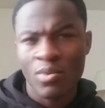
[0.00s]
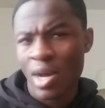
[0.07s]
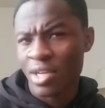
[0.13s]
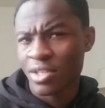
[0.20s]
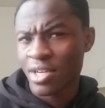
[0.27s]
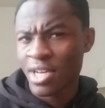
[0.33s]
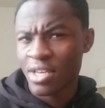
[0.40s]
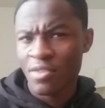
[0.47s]
Why
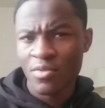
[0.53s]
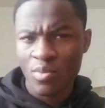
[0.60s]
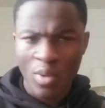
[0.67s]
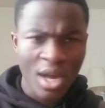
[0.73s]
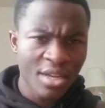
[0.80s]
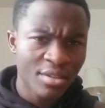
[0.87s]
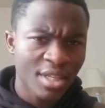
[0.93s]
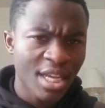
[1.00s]
should I give?
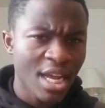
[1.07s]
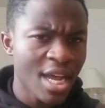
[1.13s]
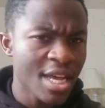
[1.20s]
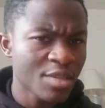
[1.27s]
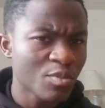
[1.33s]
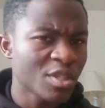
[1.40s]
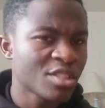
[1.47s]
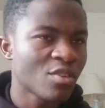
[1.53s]
Why? Like, I
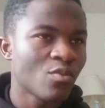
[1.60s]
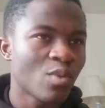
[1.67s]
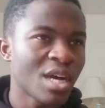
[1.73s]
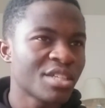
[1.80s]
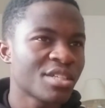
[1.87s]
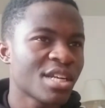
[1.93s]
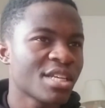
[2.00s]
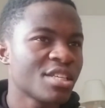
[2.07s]
asked myself, why
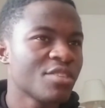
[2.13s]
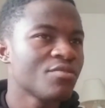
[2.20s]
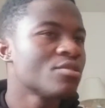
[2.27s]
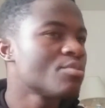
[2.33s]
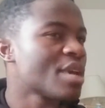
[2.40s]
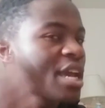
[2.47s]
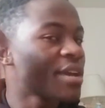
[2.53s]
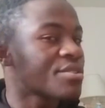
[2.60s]
should I give
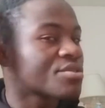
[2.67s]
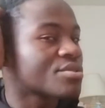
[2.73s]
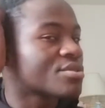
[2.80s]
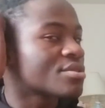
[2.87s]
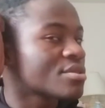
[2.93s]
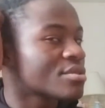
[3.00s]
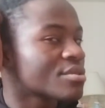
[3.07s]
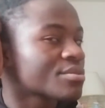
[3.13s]
them
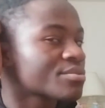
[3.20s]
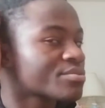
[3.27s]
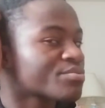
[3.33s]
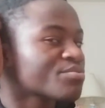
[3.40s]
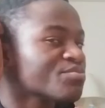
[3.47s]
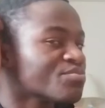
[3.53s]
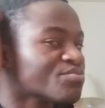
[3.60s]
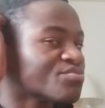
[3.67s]
answers?
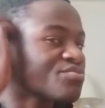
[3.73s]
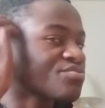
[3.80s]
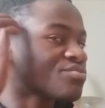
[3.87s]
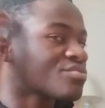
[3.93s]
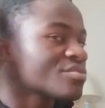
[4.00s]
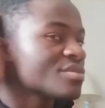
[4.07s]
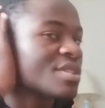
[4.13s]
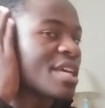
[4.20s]

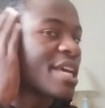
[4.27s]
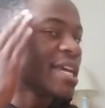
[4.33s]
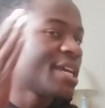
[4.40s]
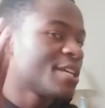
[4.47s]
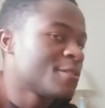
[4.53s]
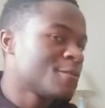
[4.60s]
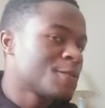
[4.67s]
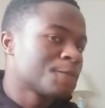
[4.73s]

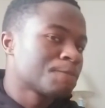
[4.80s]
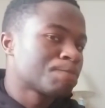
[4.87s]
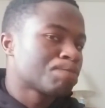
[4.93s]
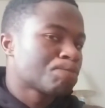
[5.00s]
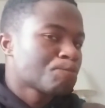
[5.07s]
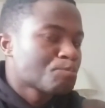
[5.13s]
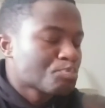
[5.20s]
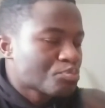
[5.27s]
And
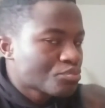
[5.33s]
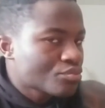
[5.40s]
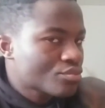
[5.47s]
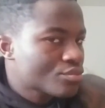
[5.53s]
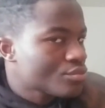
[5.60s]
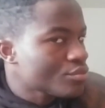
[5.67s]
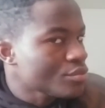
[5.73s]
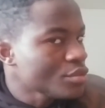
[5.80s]

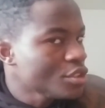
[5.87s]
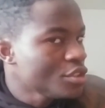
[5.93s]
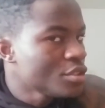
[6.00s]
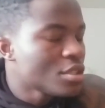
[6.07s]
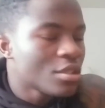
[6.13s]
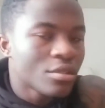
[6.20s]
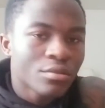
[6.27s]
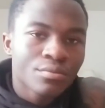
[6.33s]
you
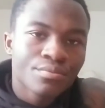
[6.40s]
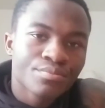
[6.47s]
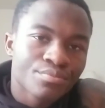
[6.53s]
know.